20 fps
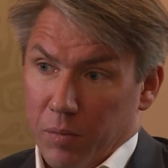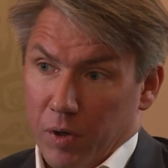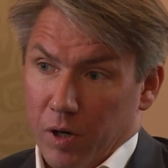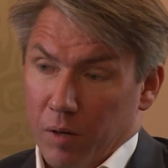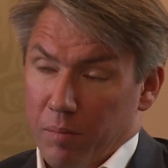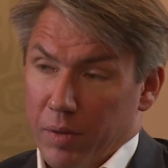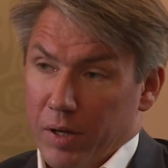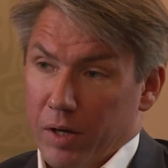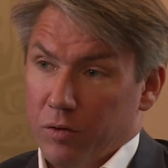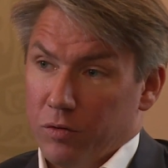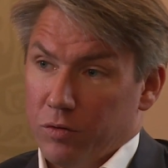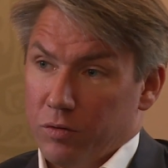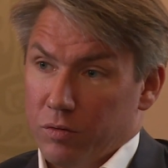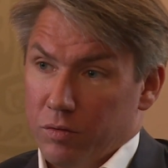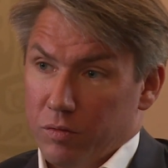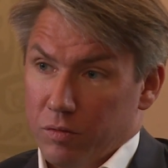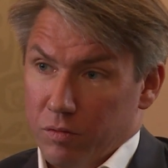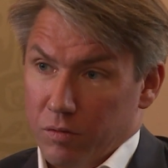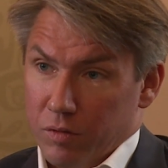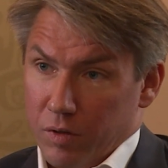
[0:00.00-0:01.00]
about
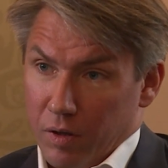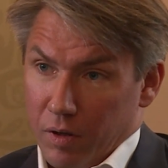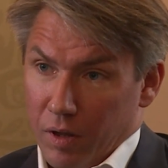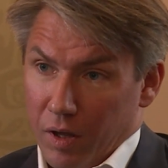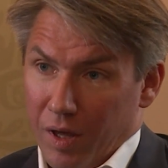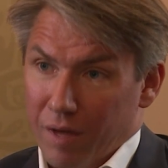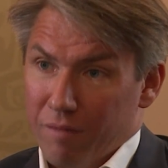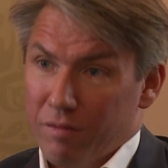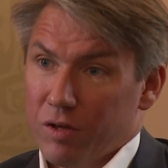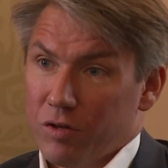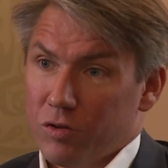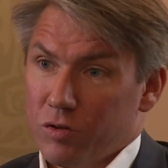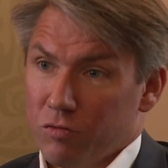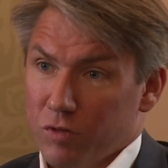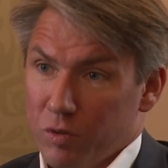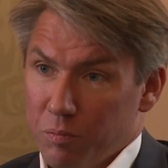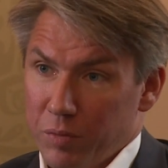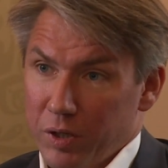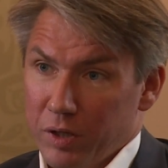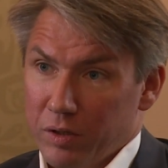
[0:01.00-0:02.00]
having to
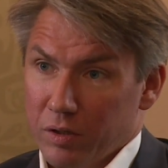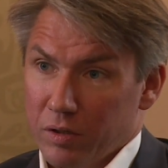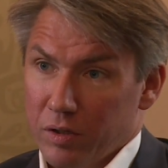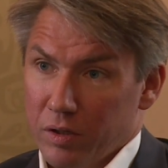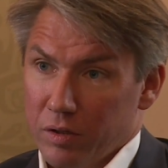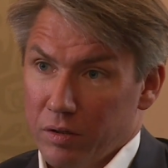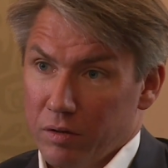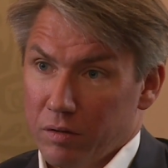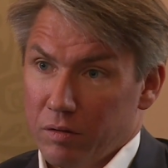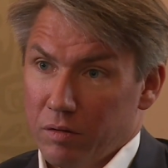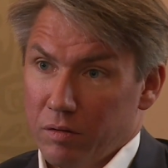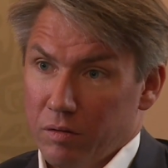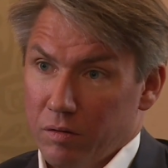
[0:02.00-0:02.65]
repeatedly